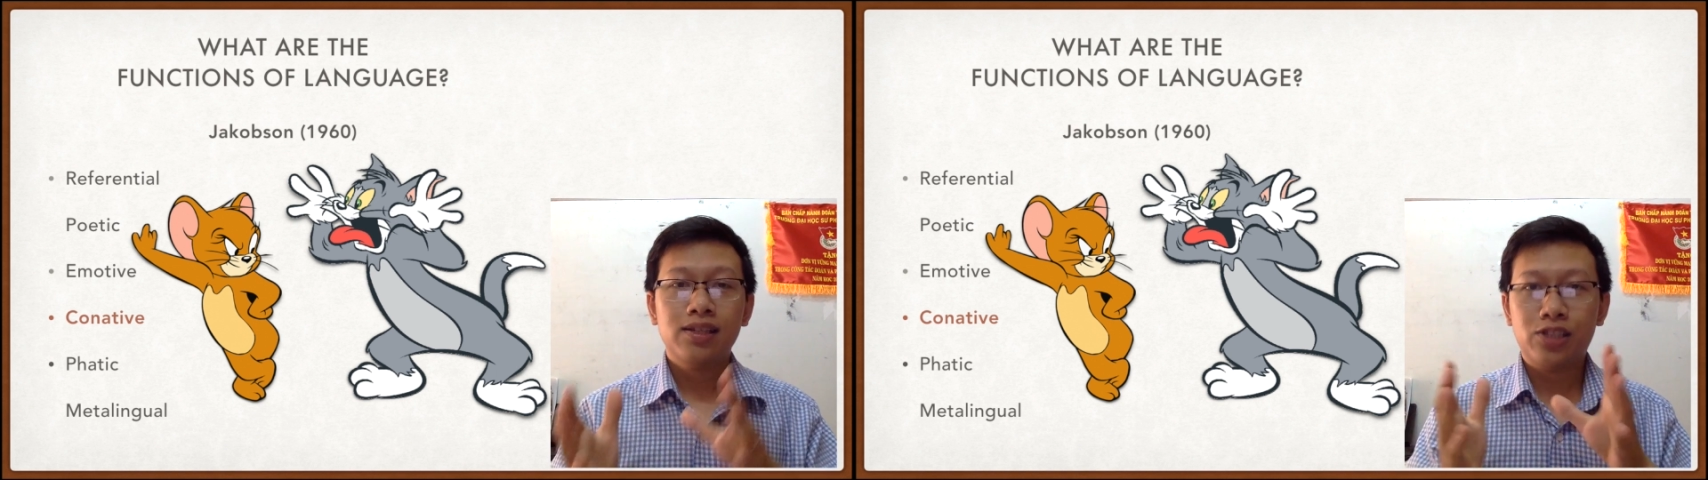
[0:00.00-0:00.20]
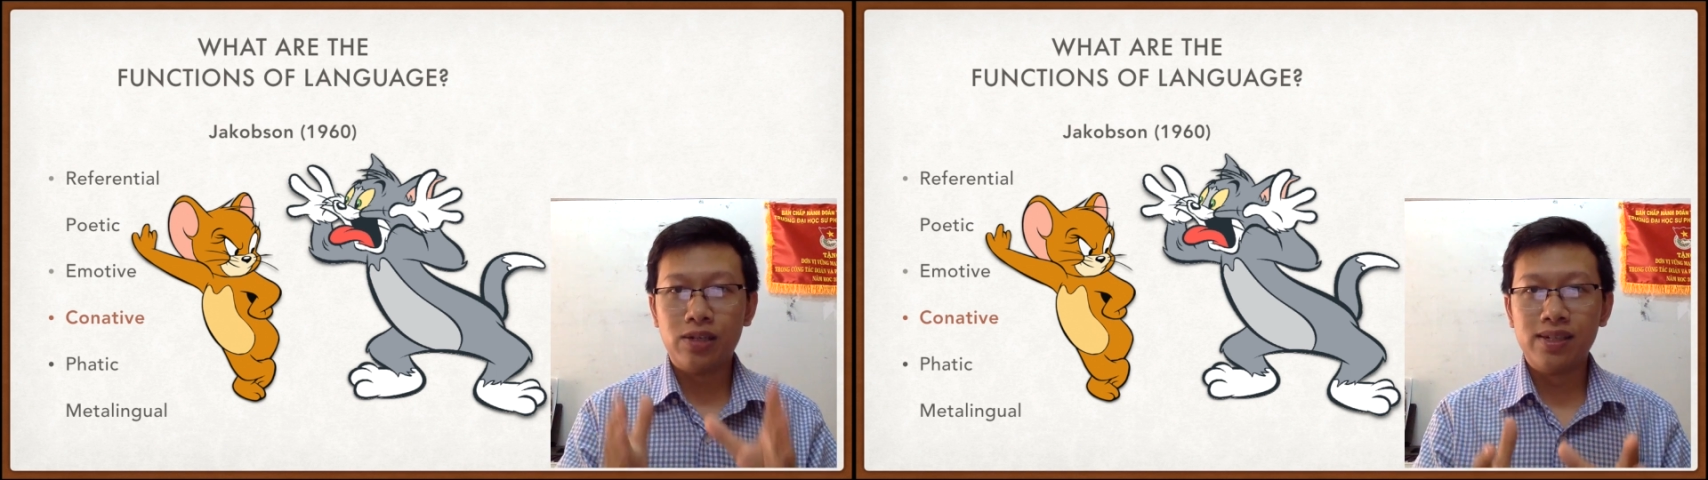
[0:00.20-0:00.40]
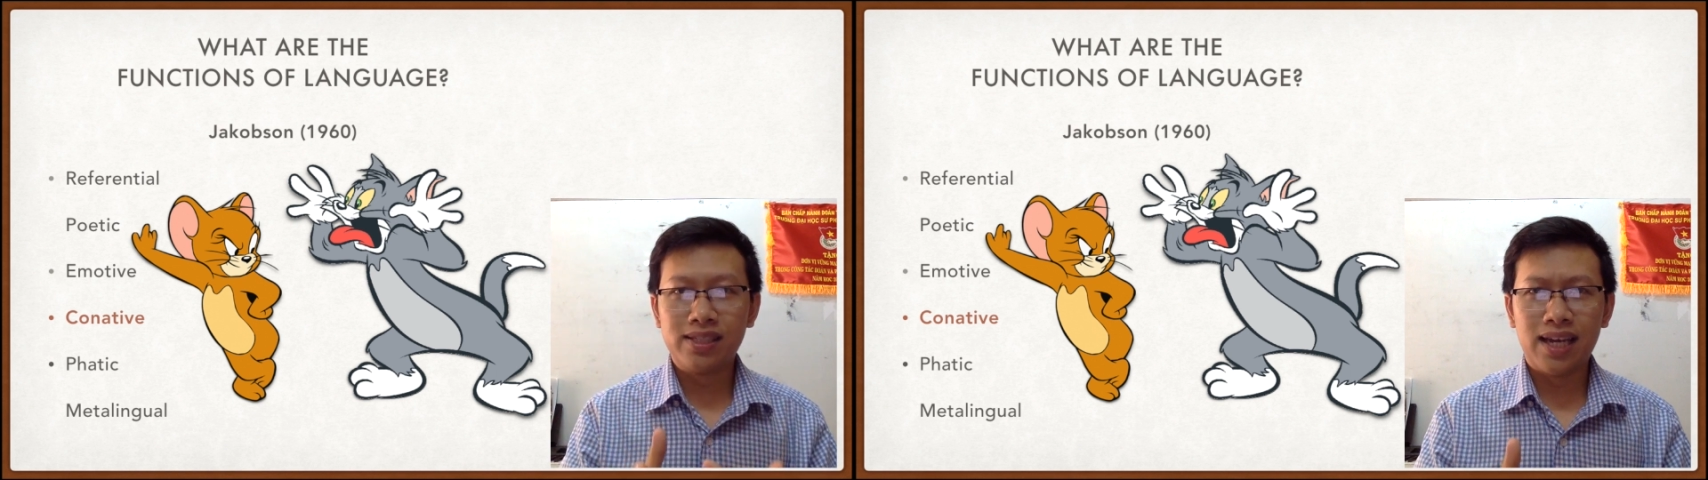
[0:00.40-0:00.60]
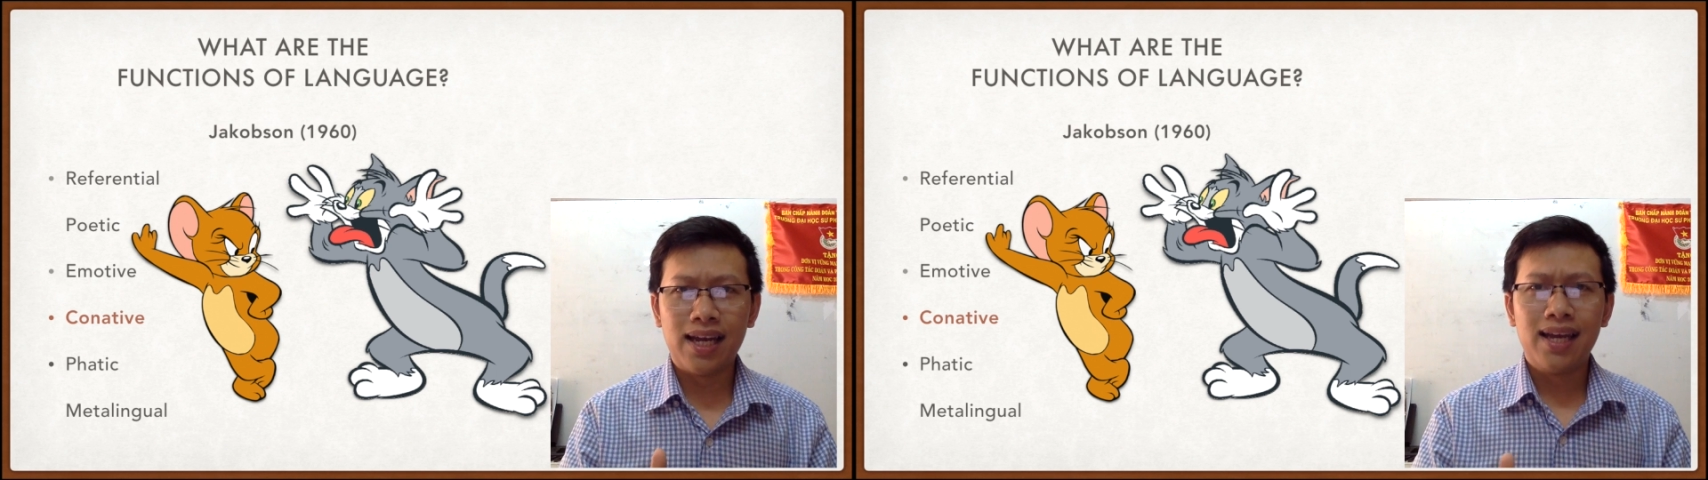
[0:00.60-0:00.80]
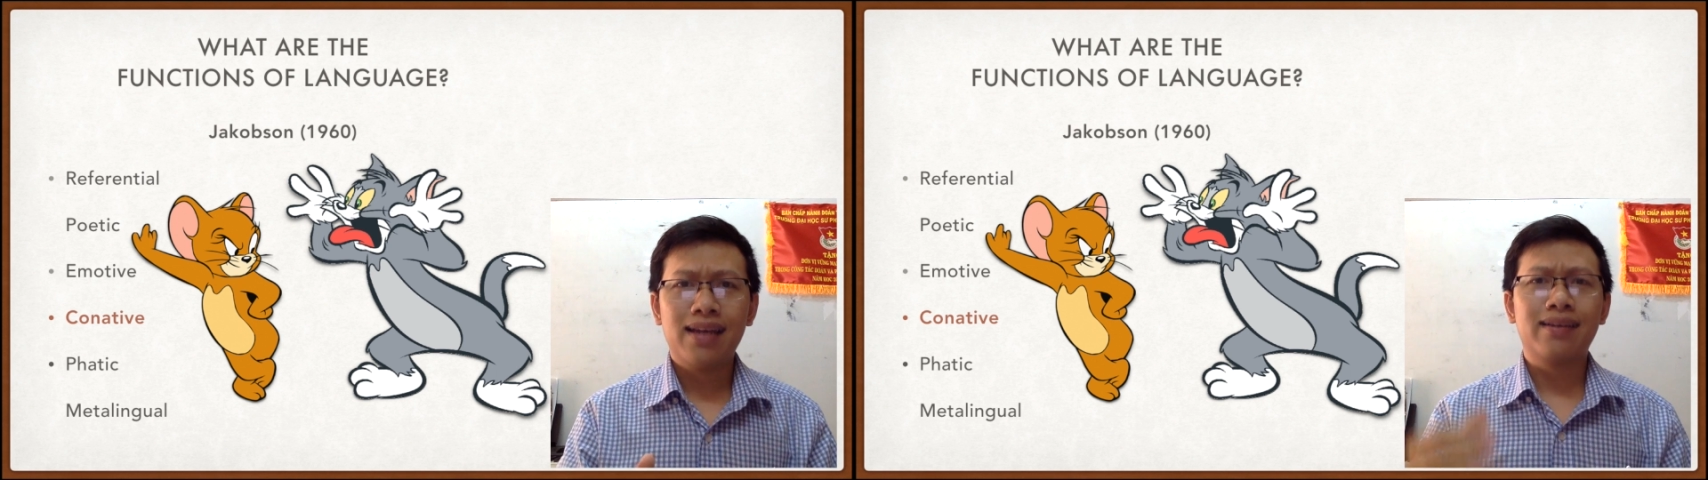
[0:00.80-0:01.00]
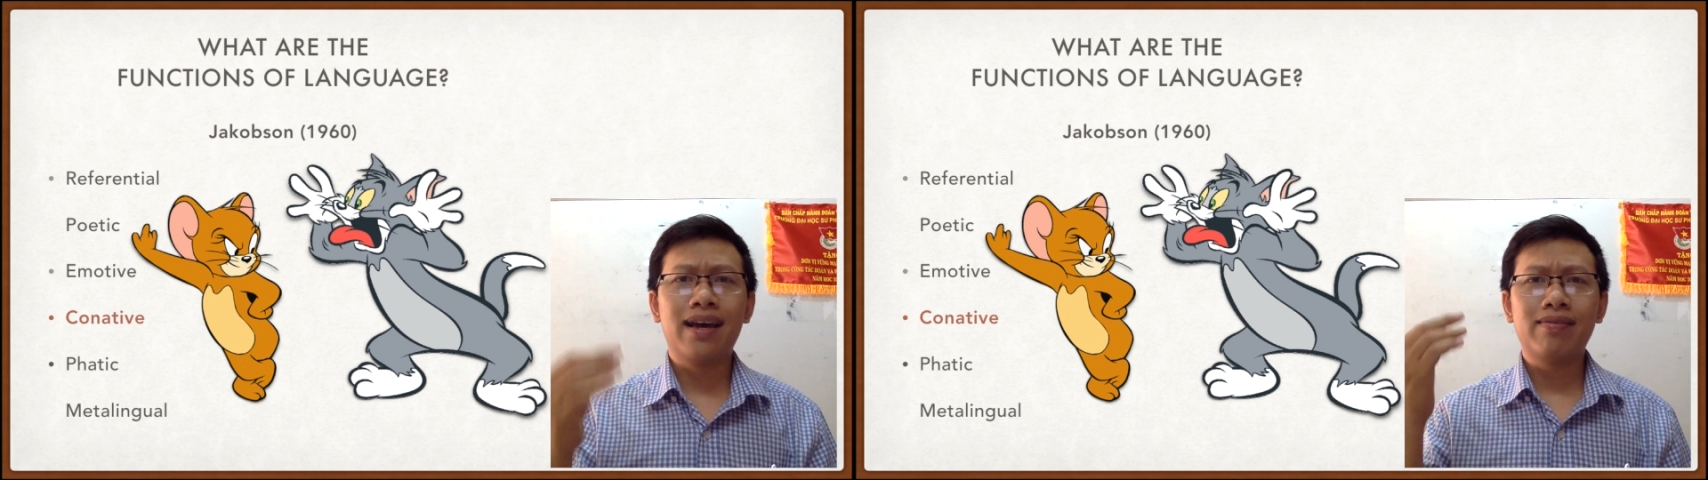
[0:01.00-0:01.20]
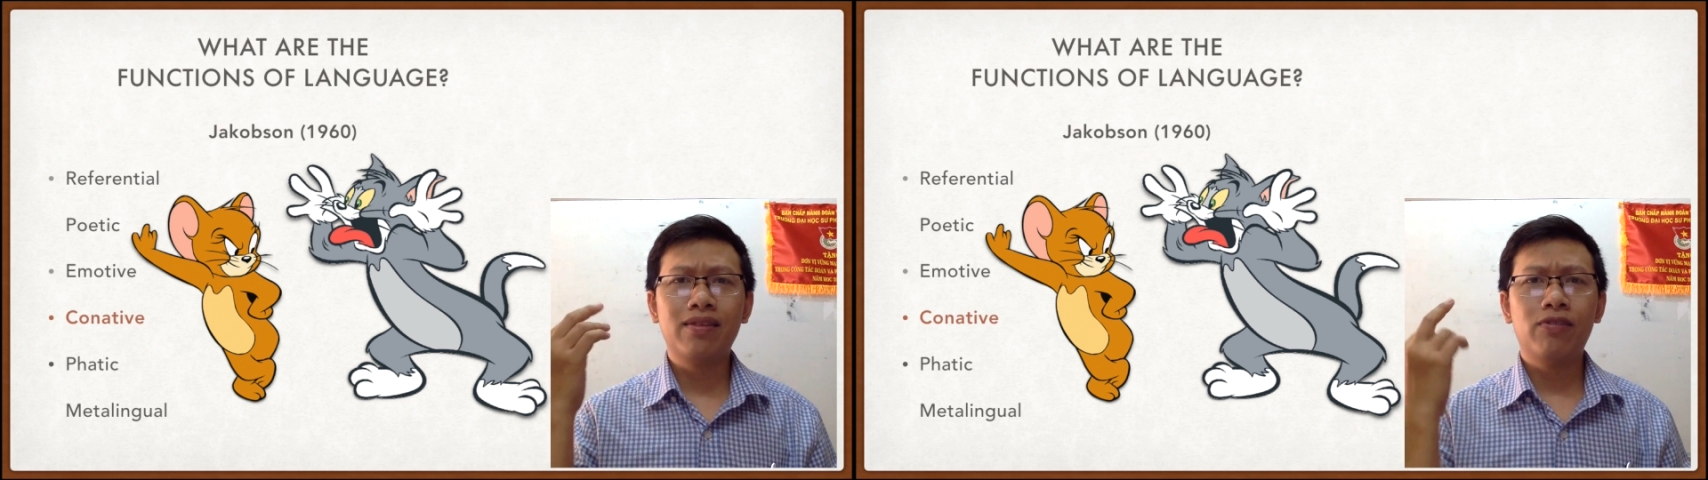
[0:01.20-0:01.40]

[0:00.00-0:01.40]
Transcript: Jerry said, get